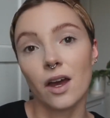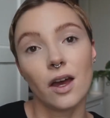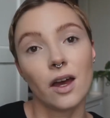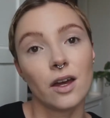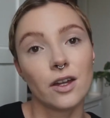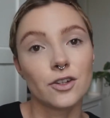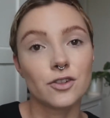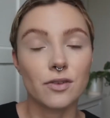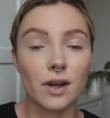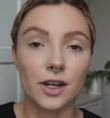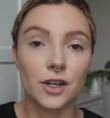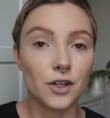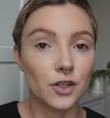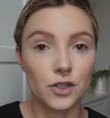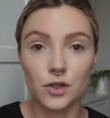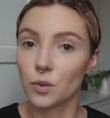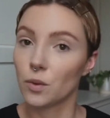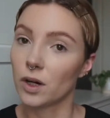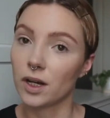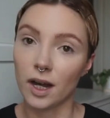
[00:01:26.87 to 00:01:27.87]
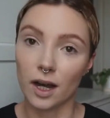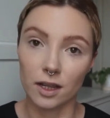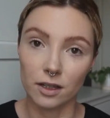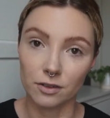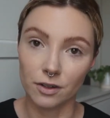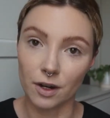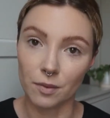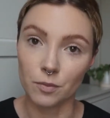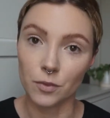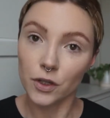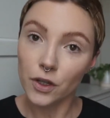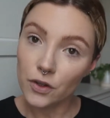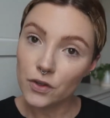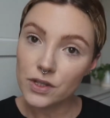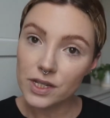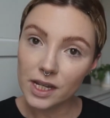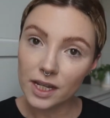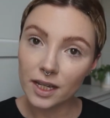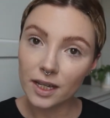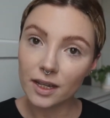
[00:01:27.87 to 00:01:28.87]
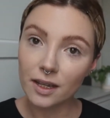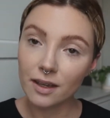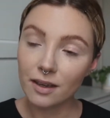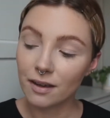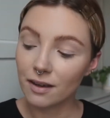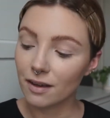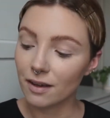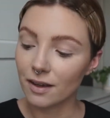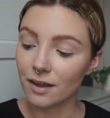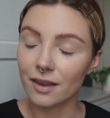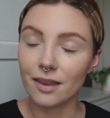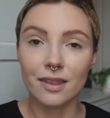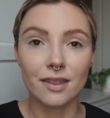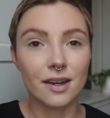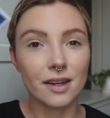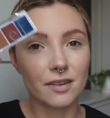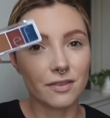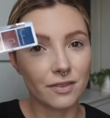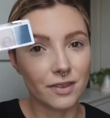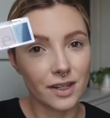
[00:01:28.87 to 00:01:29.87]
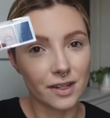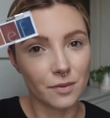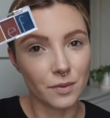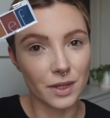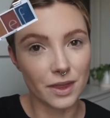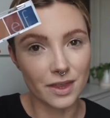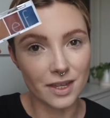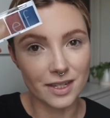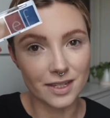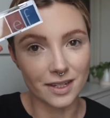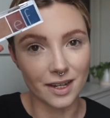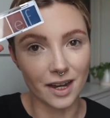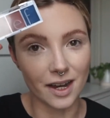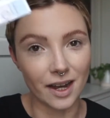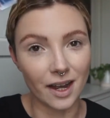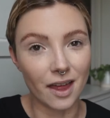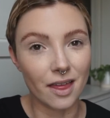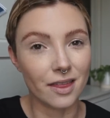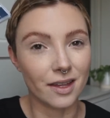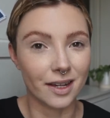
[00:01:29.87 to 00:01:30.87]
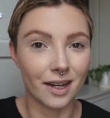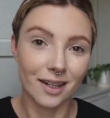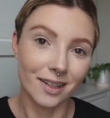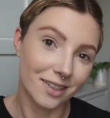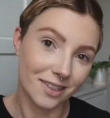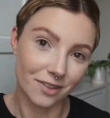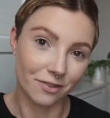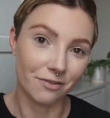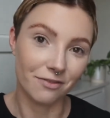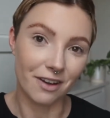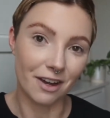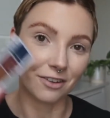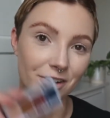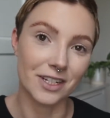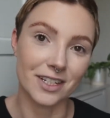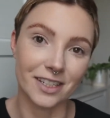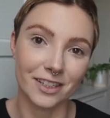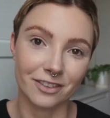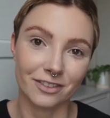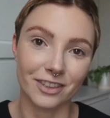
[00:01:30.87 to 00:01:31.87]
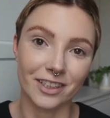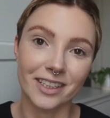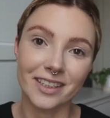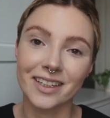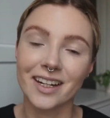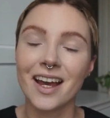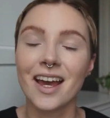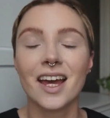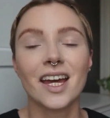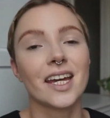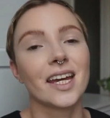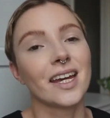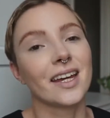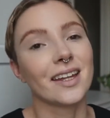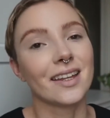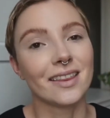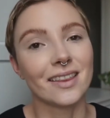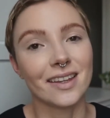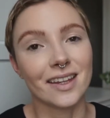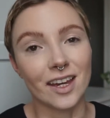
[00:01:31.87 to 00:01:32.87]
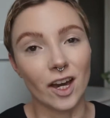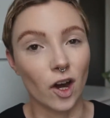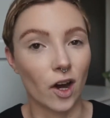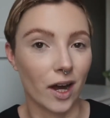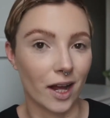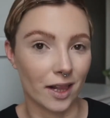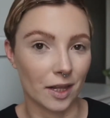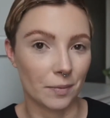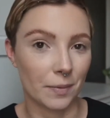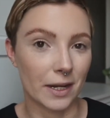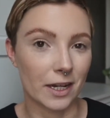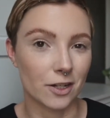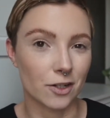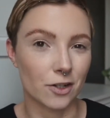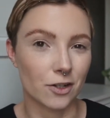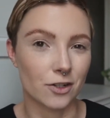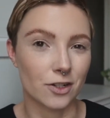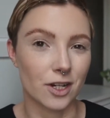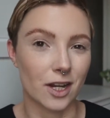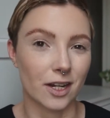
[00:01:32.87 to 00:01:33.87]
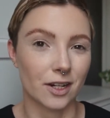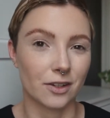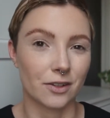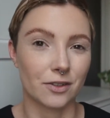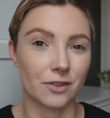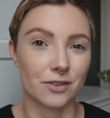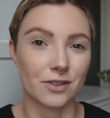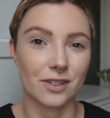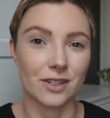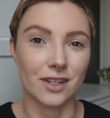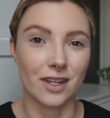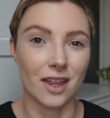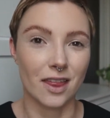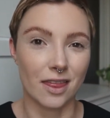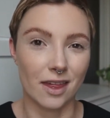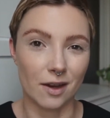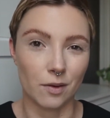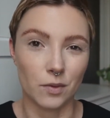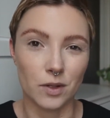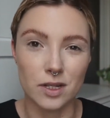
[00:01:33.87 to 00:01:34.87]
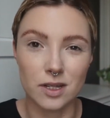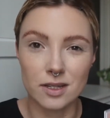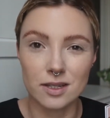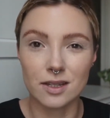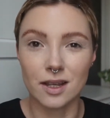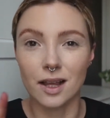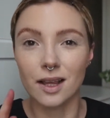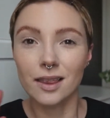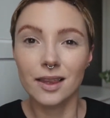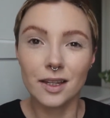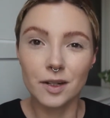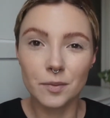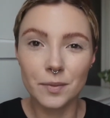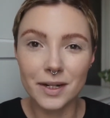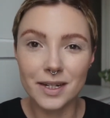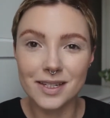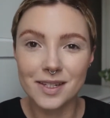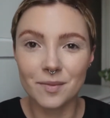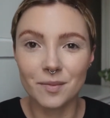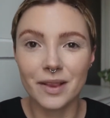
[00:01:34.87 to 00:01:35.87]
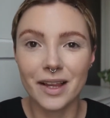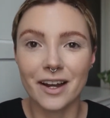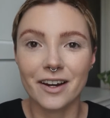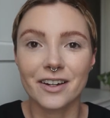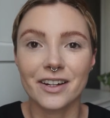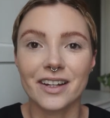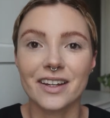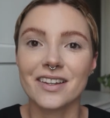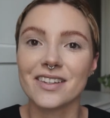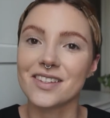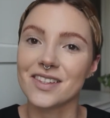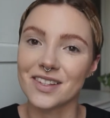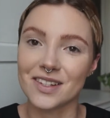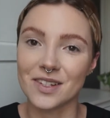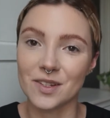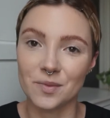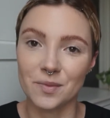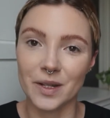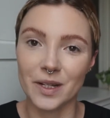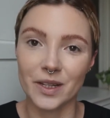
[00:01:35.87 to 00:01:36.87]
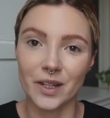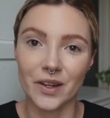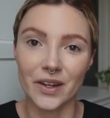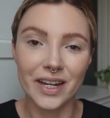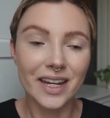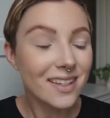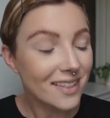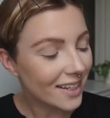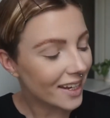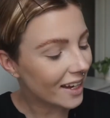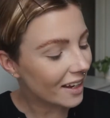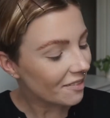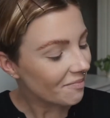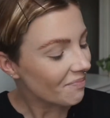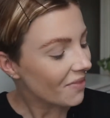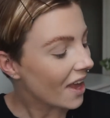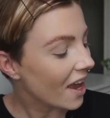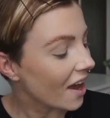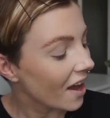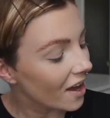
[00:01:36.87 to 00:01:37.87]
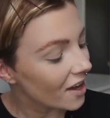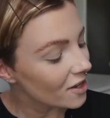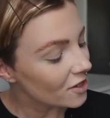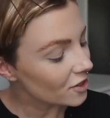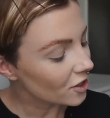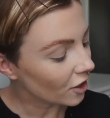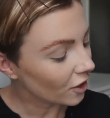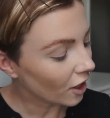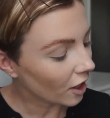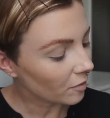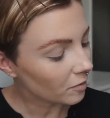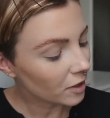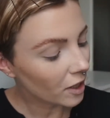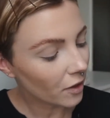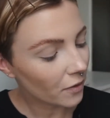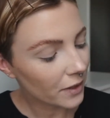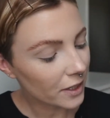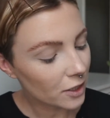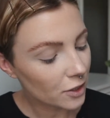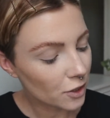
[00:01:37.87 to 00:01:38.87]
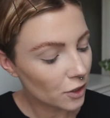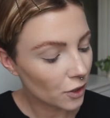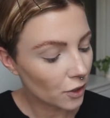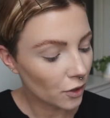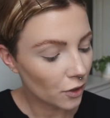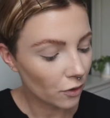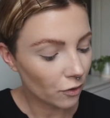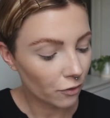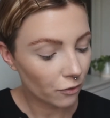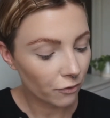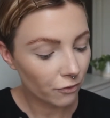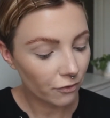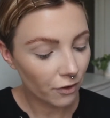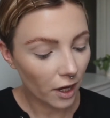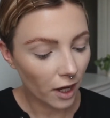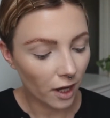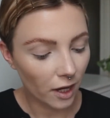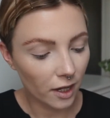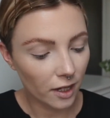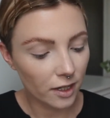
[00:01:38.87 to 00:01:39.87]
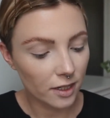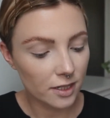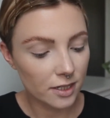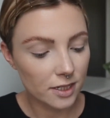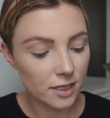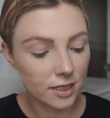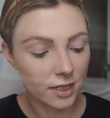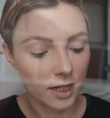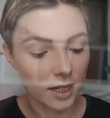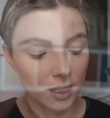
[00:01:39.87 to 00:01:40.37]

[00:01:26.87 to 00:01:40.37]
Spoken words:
direct you to what colour I'm using. Thankfully with this guy the colours are very different. In the Hot Jalapeno shadows there was a little bit of similarity, so this will be a lot easier. So I'm going to first